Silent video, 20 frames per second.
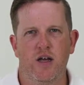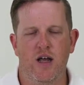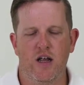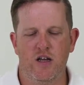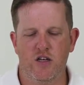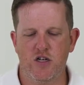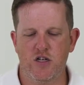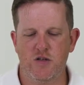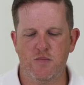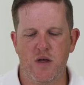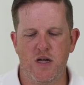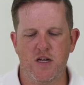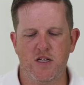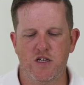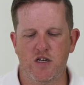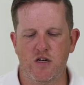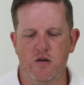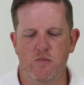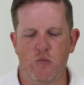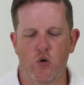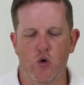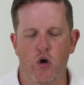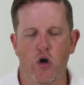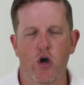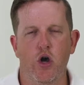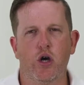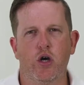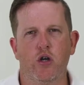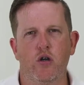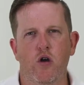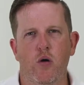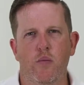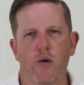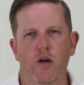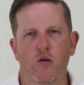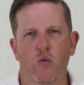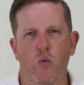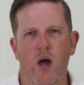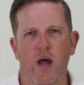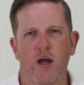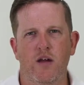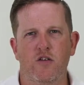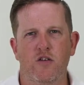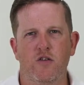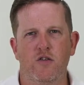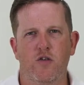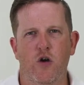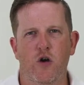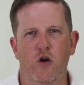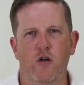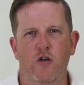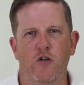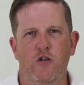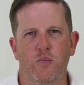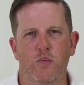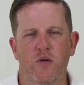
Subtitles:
It just makes it a more ergonomic way to focus,